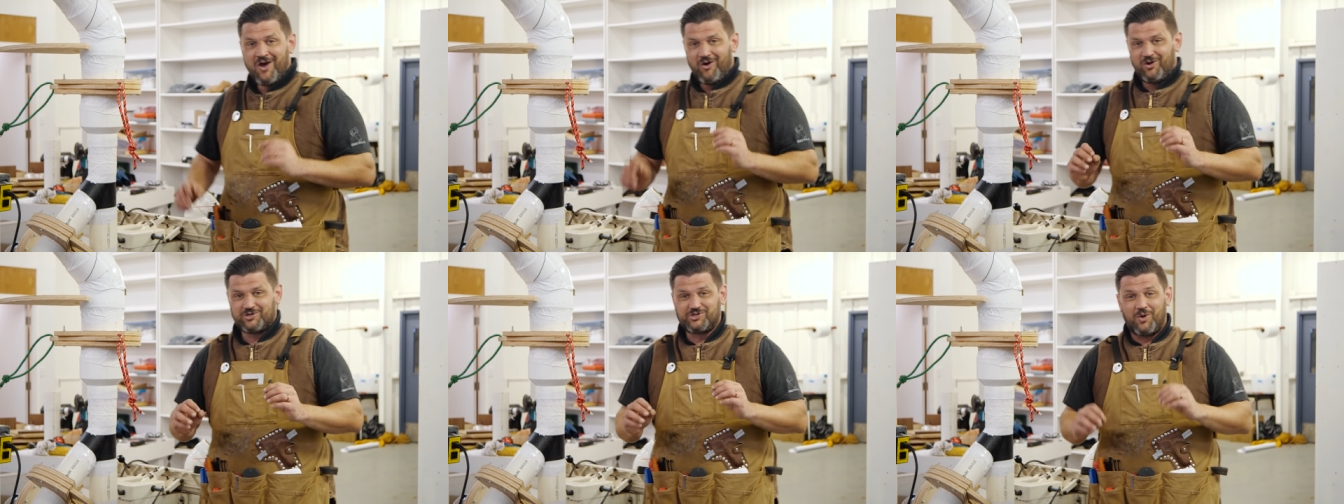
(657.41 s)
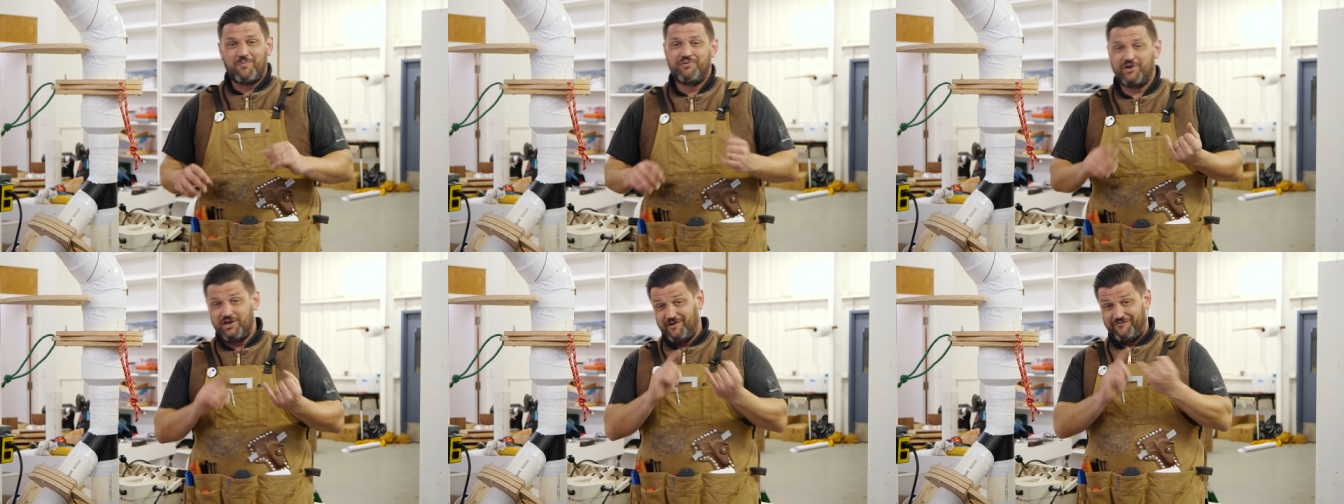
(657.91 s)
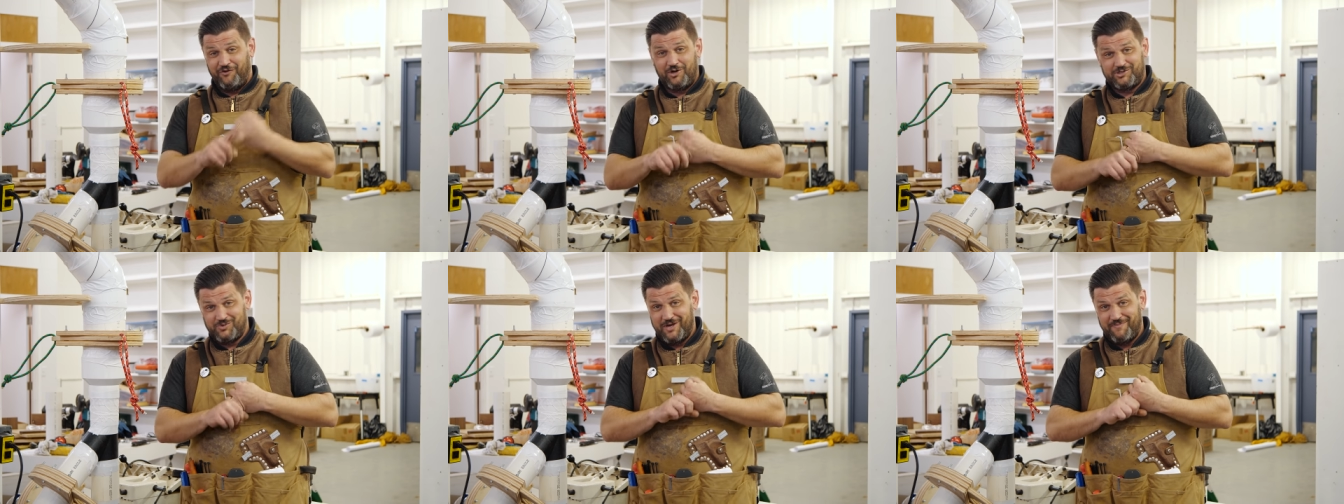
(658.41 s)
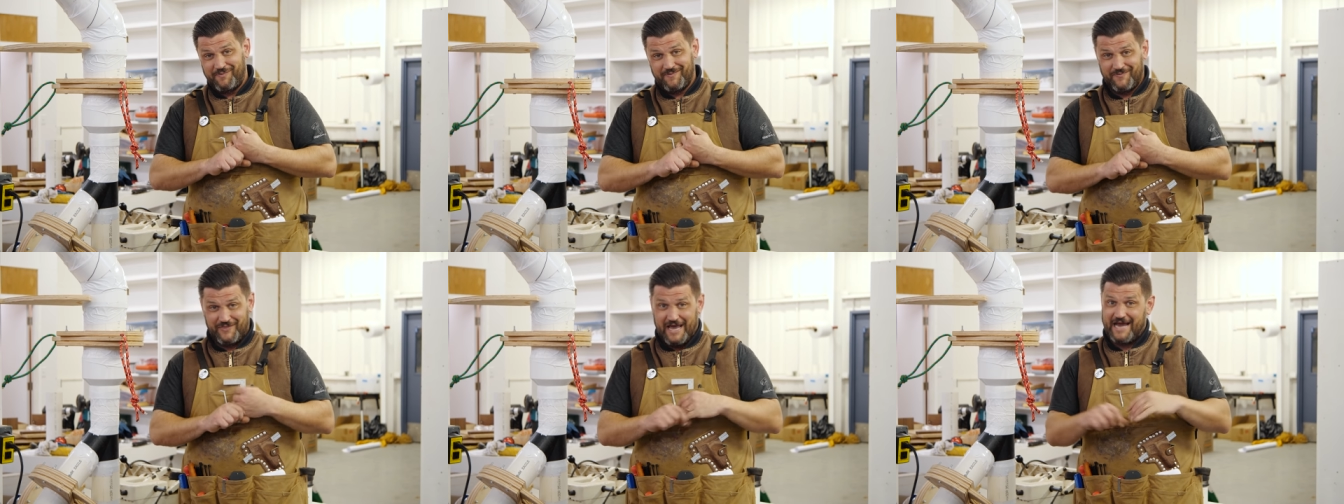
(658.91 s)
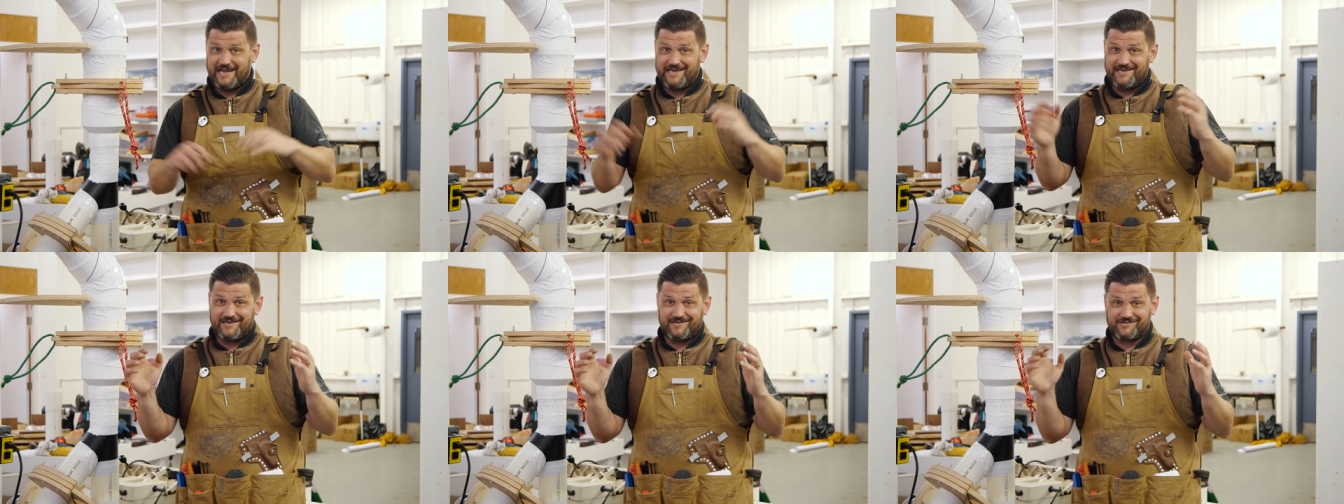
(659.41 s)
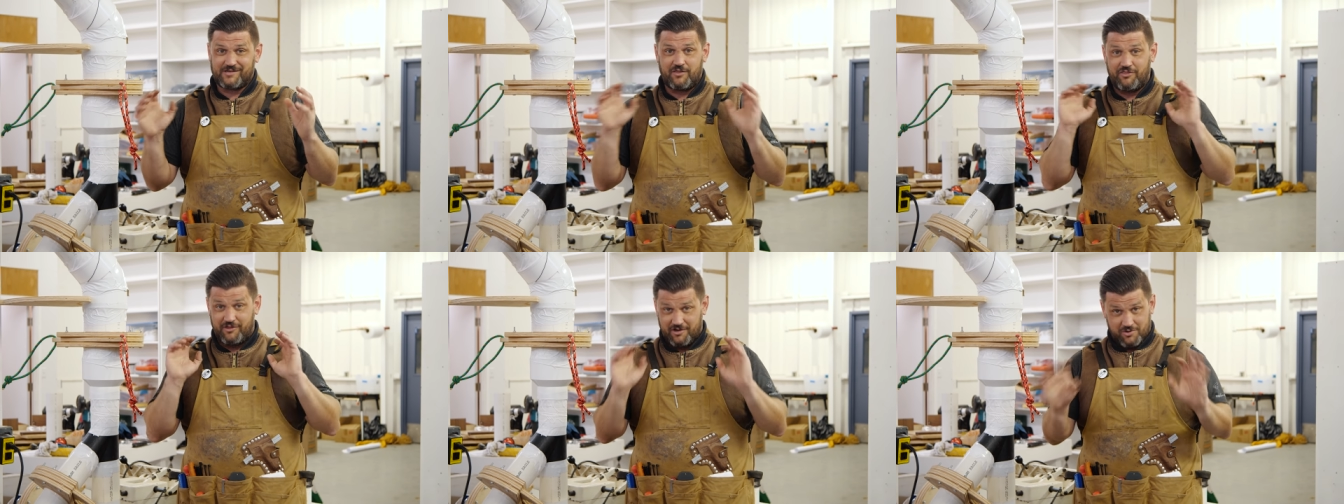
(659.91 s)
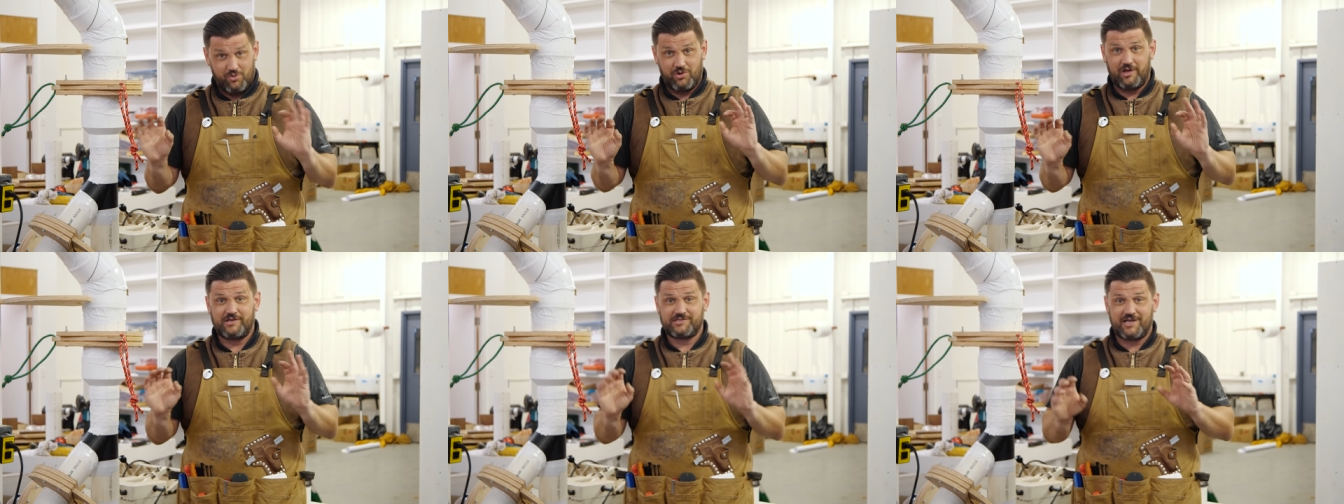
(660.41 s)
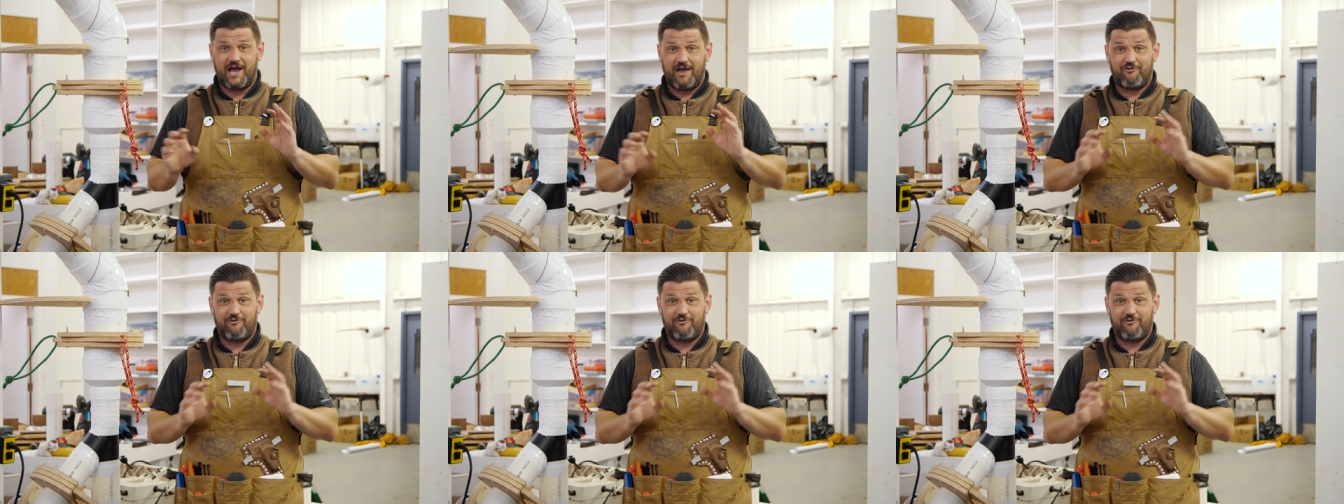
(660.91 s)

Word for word: Also, put in a floor sweep. That is the coolest. I